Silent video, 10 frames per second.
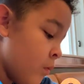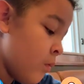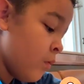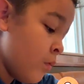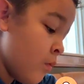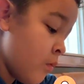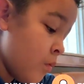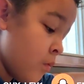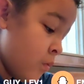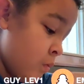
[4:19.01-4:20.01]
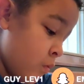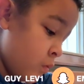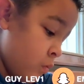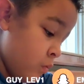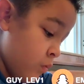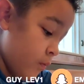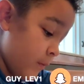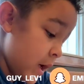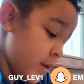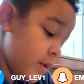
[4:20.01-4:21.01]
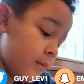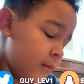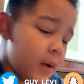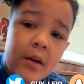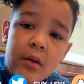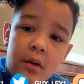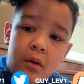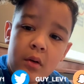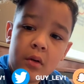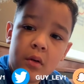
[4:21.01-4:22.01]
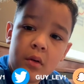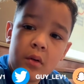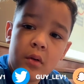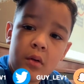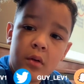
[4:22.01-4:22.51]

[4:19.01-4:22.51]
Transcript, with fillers: What you getting? Josh, what you getting?